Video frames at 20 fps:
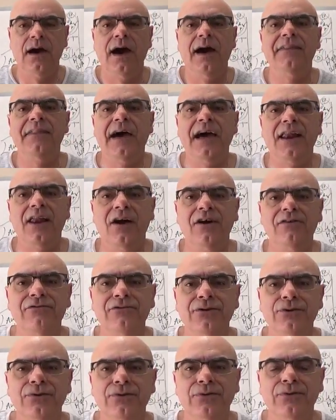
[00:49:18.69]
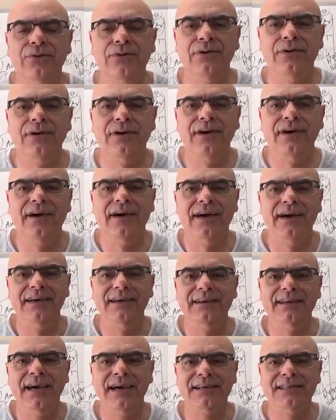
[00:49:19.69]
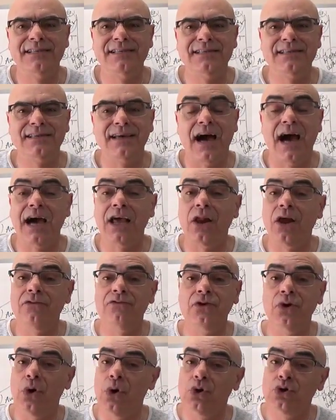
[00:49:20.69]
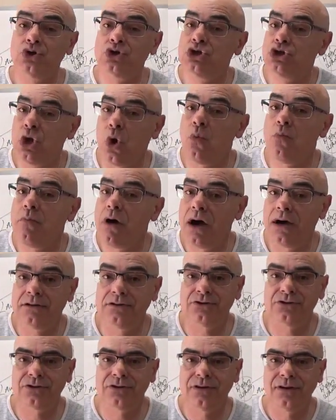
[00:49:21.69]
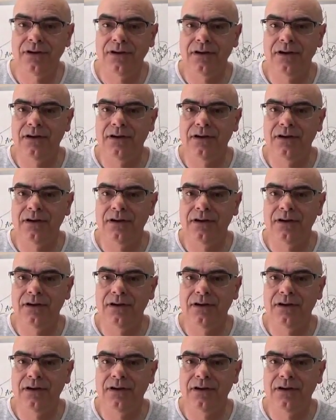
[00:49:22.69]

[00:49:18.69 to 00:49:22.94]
And I love you. Yes, I love you so much